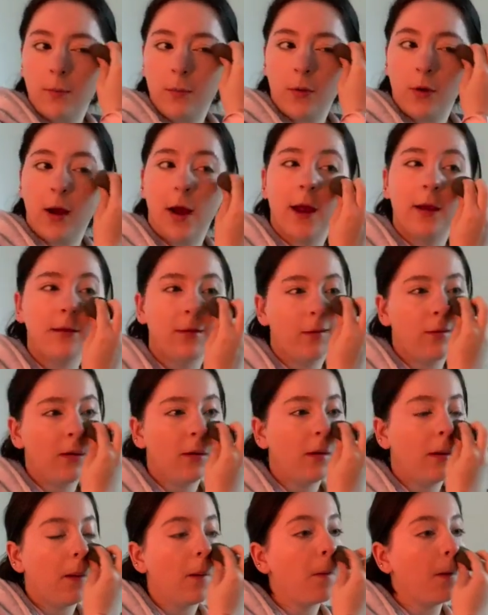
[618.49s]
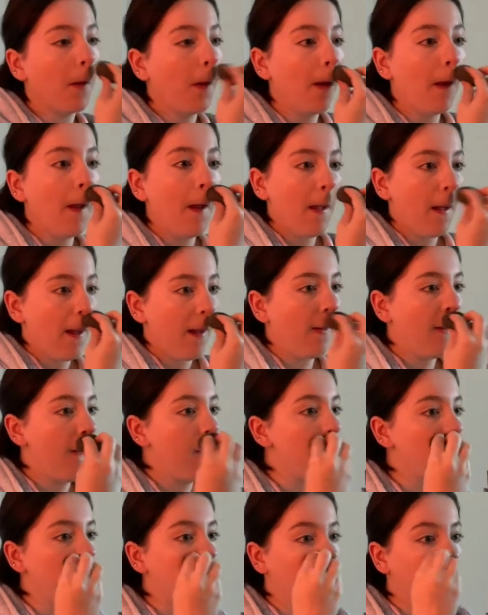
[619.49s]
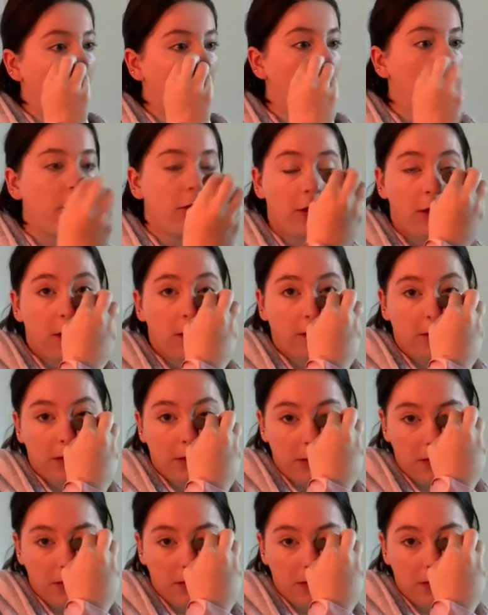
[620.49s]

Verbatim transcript: but I don't know. I'll aim for a third.